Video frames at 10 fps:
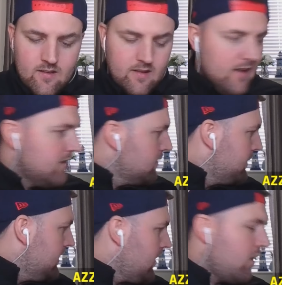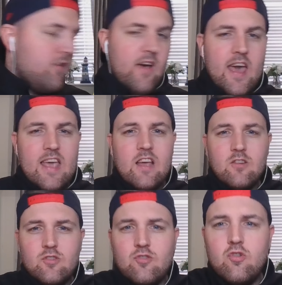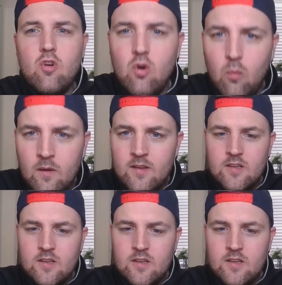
It is a bit of a struggle.